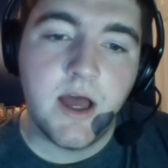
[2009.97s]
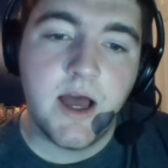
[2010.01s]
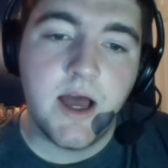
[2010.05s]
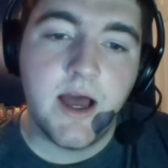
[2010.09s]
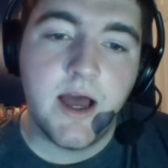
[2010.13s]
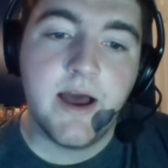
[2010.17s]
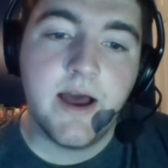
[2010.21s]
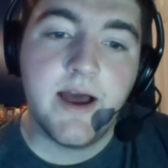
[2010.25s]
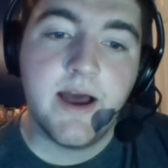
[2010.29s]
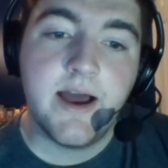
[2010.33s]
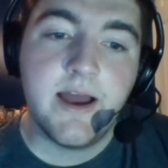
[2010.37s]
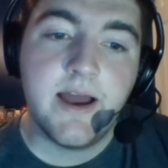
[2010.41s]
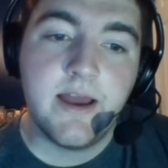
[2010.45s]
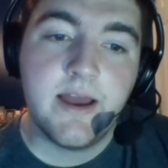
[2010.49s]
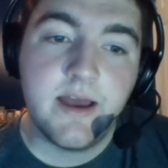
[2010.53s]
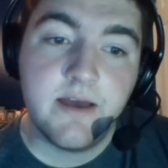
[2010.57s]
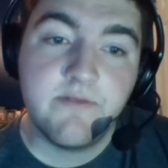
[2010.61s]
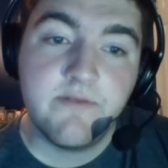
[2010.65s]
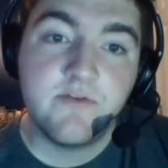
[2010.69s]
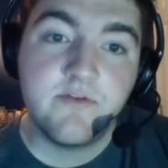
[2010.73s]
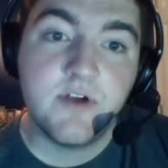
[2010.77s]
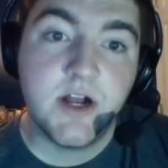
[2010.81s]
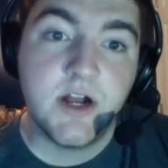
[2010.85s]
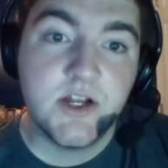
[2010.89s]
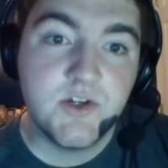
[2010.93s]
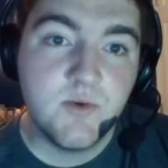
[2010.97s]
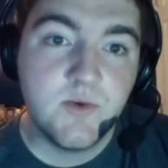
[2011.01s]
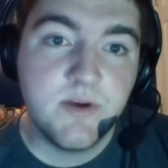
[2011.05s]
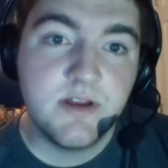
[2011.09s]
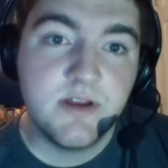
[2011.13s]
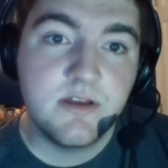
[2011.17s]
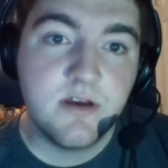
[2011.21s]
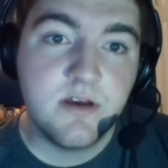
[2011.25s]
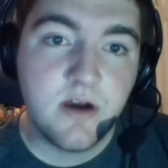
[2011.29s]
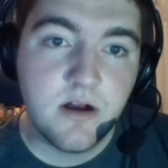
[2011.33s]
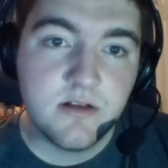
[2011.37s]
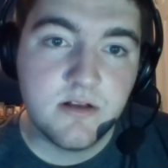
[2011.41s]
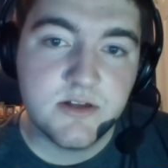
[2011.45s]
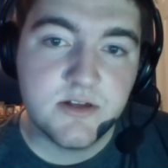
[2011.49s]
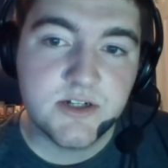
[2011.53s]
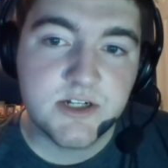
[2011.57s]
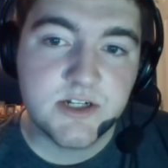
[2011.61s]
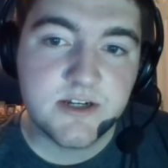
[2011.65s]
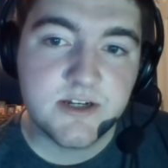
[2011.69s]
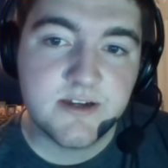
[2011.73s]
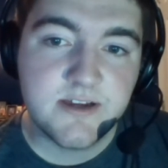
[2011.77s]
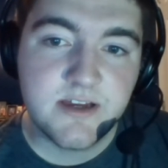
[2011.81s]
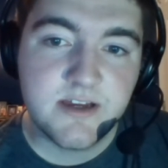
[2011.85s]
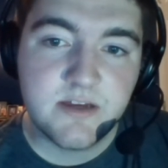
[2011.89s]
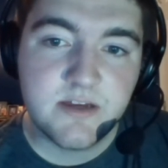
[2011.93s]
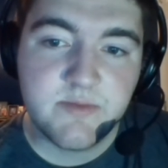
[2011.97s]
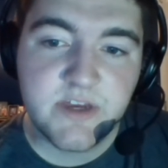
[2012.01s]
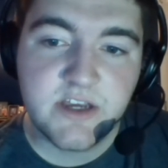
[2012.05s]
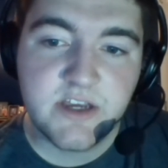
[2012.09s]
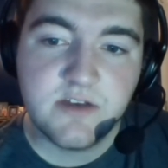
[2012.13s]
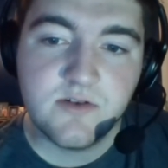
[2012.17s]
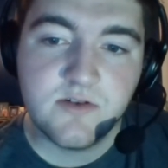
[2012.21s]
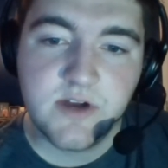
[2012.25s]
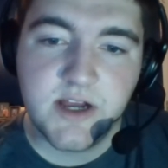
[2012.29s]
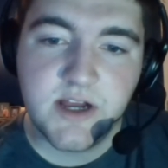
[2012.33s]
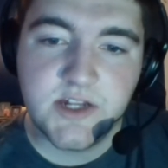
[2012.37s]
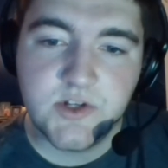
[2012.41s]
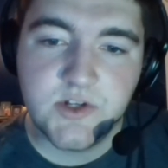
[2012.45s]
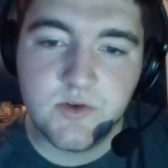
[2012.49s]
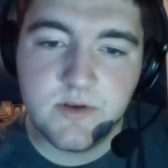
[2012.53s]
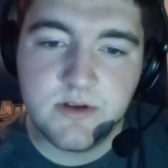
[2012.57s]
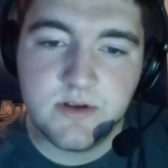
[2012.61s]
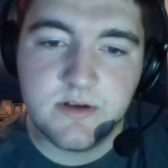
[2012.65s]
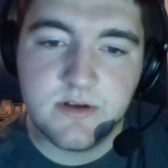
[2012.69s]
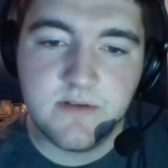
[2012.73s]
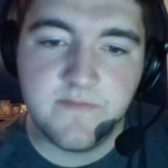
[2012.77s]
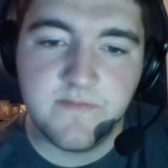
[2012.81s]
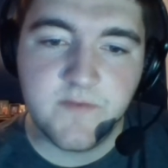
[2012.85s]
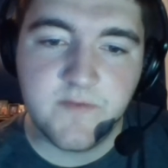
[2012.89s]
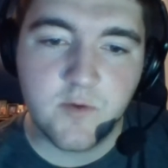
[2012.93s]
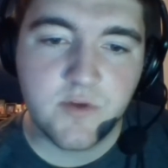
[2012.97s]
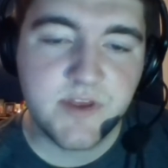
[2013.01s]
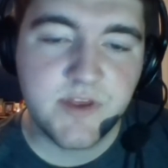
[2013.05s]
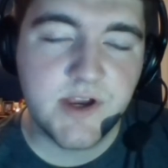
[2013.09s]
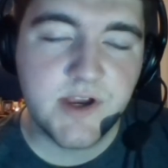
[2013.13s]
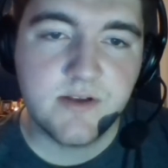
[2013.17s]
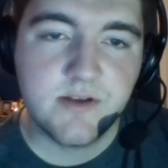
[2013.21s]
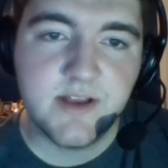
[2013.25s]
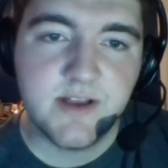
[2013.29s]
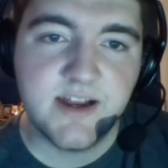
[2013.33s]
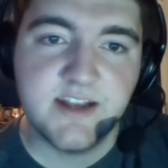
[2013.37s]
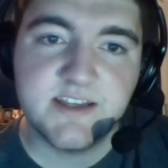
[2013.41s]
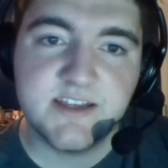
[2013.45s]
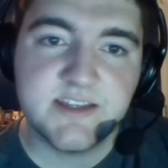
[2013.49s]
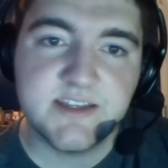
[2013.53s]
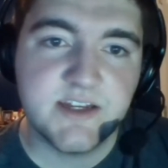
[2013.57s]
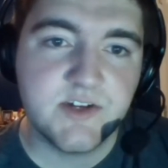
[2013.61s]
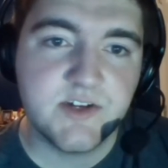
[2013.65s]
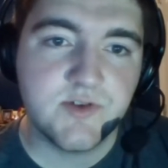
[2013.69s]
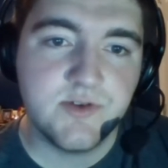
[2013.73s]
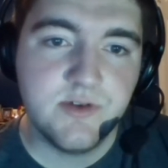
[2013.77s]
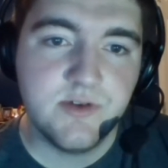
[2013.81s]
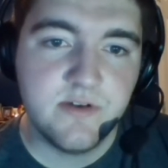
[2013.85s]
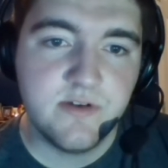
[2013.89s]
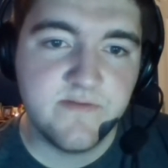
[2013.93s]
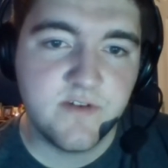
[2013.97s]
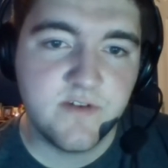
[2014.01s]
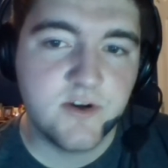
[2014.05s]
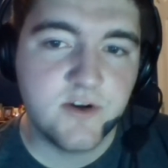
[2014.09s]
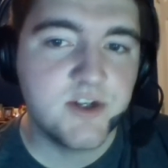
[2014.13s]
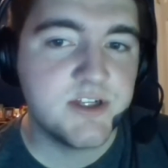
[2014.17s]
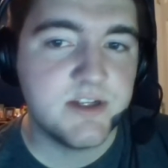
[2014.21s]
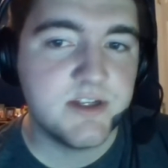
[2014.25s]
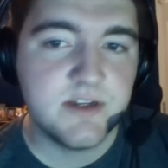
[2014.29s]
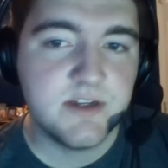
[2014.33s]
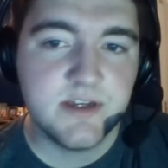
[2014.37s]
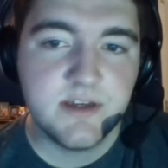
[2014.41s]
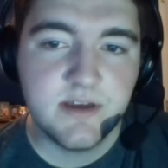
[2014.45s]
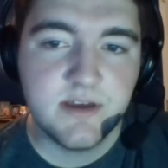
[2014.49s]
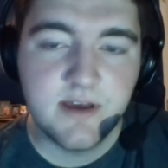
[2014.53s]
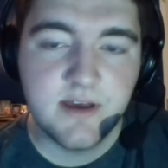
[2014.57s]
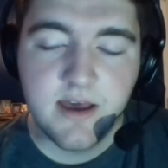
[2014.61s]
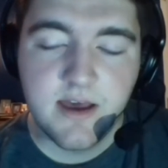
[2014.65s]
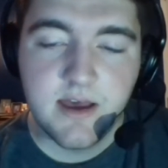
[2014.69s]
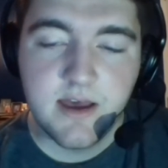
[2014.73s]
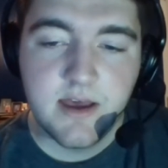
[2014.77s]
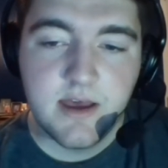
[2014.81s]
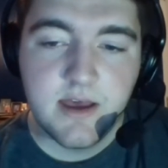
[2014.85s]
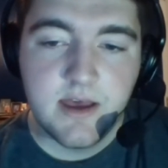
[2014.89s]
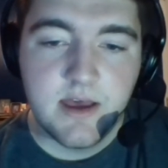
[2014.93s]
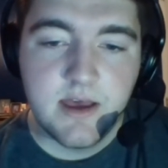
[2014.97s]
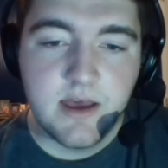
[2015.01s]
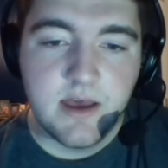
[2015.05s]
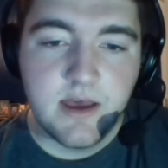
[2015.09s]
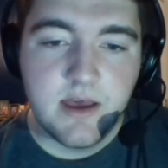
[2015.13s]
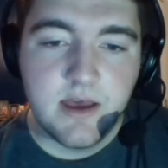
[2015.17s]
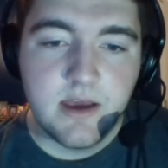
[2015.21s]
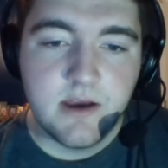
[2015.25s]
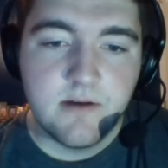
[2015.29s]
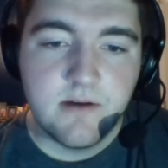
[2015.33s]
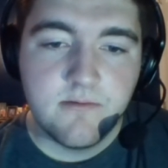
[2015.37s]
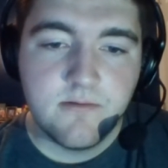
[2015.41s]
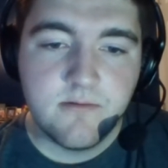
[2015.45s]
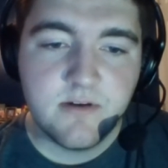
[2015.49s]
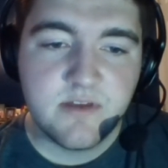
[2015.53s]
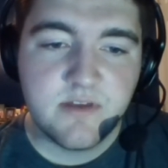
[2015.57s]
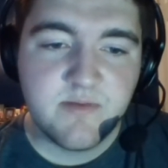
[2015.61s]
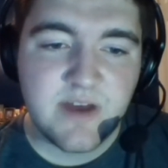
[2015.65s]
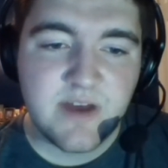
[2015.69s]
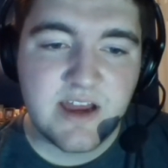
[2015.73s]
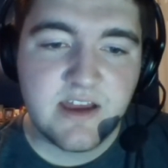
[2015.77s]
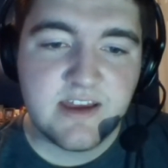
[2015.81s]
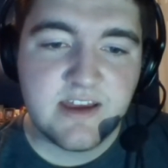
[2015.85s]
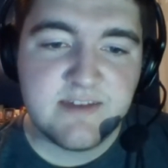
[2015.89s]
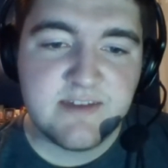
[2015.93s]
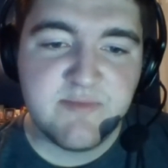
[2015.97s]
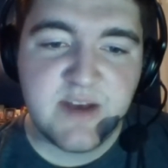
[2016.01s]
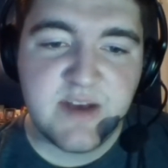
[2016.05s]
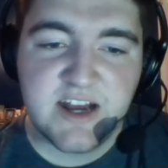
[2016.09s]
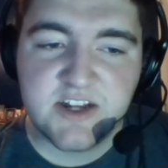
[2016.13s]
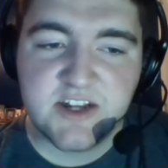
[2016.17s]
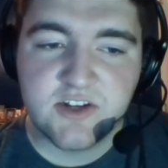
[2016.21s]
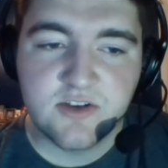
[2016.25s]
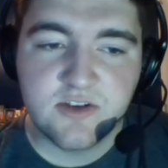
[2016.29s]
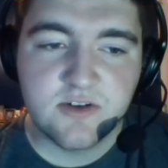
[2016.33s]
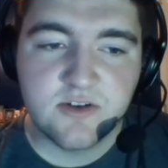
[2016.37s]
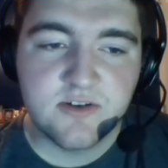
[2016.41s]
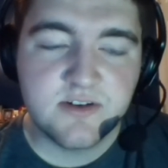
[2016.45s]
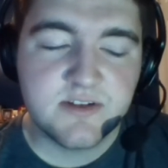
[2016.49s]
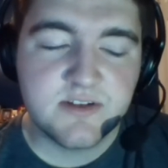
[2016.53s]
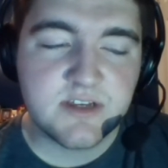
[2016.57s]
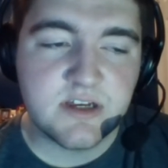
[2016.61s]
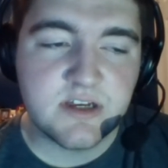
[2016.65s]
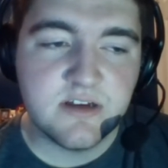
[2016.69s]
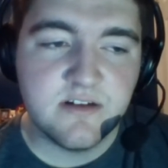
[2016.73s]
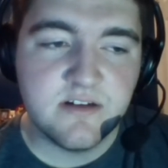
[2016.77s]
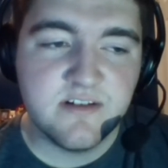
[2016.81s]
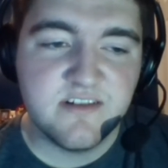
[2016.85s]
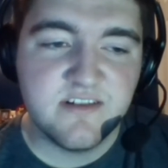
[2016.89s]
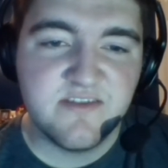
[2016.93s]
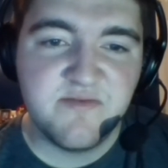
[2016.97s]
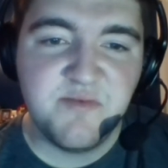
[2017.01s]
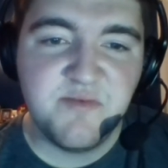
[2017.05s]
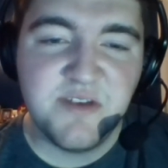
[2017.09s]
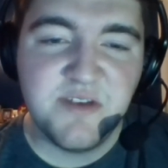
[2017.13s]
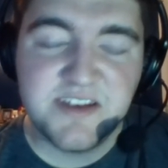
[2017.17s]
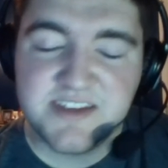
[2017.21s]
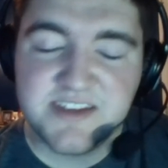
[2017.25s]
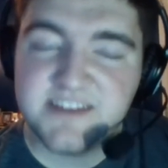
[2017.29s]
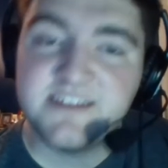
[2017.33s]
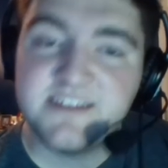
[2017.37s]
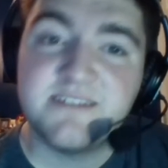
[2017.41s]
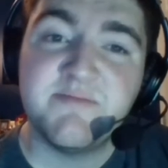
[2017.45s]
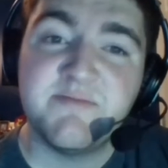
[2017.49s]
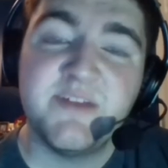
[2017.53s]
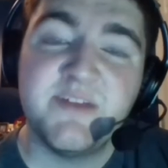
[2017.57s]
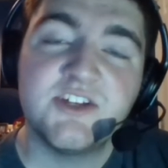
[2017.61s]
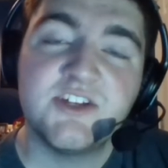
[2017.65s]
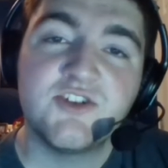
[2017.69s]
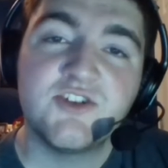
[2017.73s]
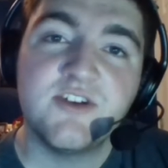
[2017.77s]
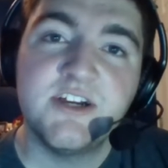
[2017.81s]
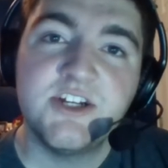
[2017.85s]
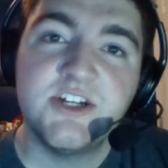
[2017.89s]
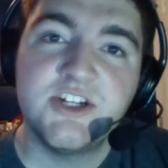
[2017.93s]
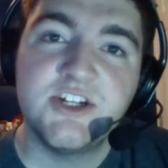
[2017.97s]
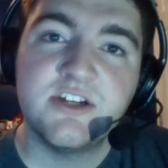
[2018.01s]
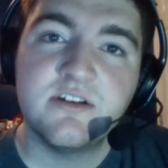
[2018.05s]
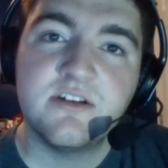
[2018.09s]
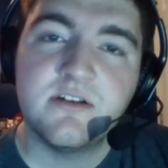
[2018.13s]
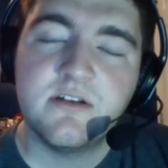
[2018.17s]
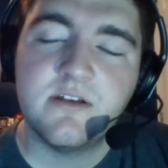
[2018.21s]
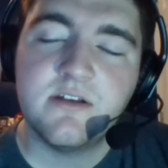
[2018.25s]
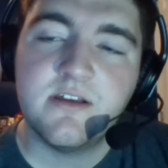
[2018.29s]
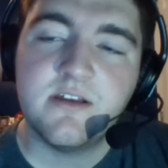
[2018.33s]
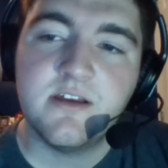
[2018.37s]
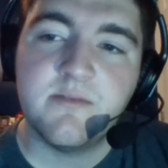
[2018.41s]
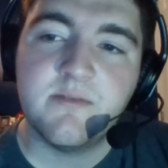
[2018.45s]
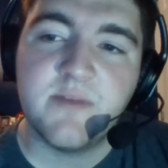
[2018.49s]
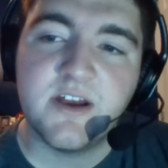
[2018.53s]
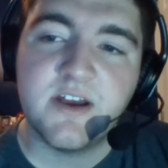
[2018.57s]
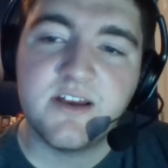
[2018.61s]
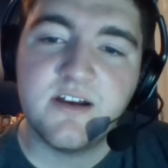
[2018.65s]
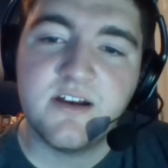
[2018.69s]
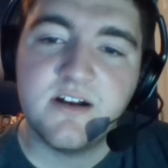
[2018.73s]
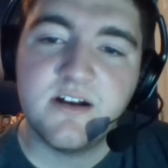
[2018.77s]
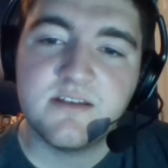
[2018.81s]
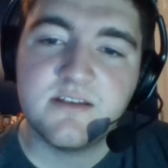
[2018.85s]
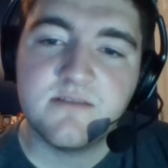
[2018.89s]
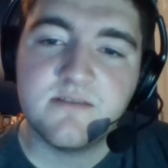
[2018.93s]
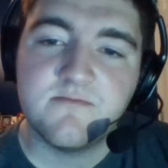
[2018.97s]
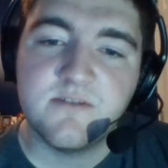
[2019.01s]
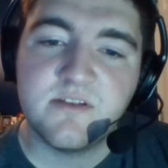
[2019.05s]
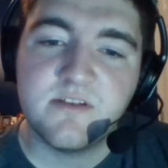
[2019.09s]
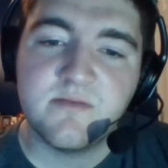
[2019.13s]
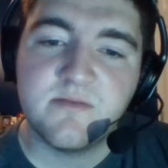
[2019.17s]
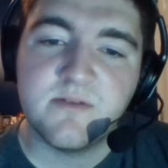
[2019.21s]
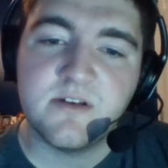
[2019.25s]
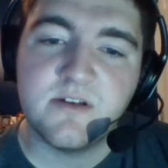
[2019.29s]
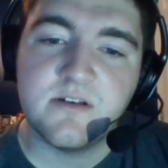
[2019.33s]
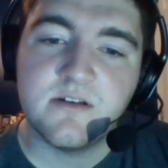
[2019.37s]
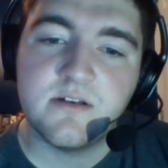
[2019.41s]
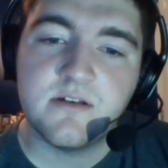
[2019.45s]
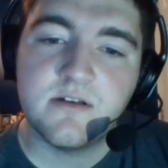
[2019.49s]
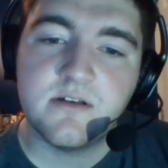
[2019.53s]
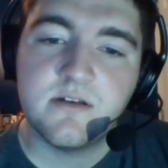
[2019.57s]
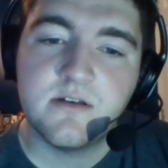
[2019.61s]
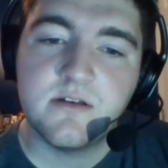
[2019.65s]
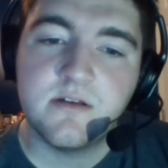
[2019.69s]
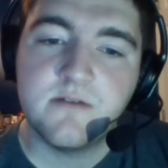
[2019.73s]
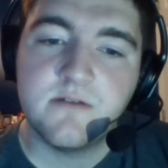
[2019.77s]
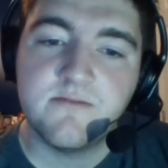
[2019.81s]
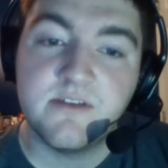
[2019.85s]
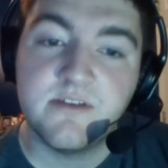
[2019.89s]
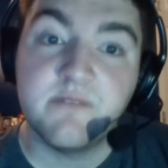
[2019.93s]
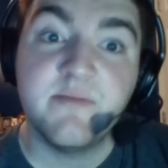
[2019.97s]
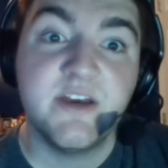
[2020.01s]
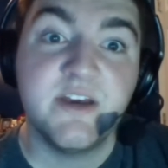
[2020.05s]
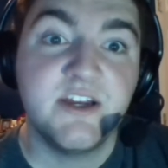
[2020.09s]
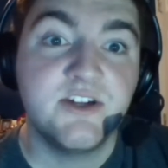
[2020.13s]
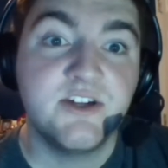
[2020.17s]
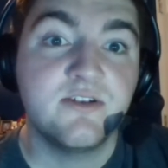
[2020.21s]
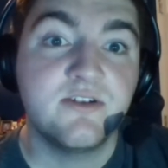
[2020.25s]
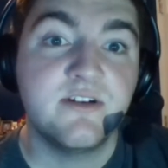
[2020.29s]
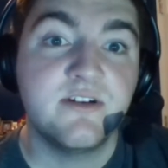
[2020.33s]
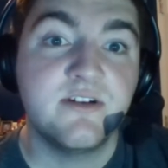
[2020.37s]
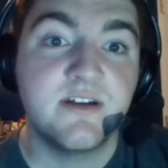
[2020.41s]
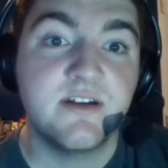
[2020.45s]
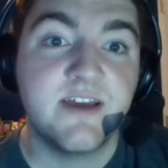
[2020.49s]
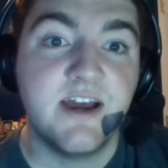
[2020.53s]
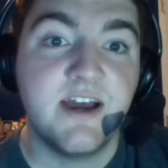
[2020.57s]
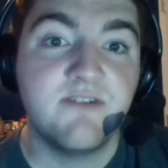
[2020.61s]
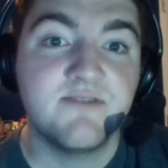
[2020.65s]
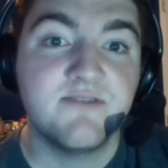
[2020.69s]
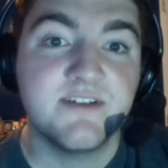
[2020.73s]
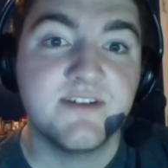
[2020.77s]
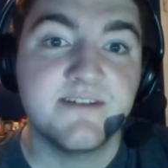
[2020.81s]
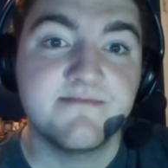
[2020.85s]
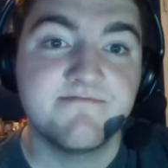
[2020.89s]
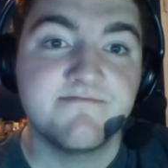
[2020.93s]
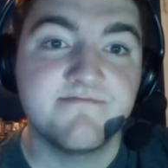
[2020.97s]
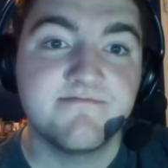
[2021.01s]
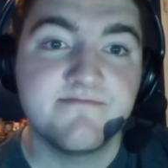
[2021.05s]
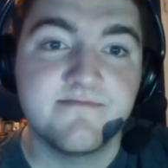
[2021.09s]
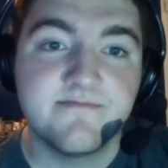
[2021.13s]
I have graduated college. I am a graduate of North Carolina Central University with my bachelor's of business administration and with a major in accounting.